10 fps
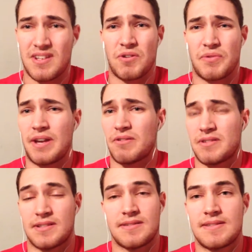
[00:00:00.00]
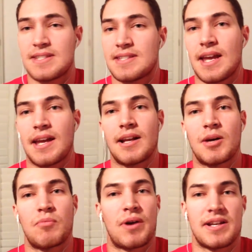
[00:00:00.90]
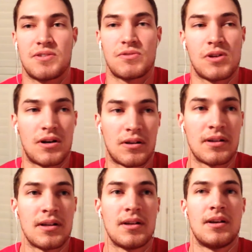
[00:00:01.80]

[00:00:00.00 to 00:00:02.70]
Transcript: they were staying up way too long.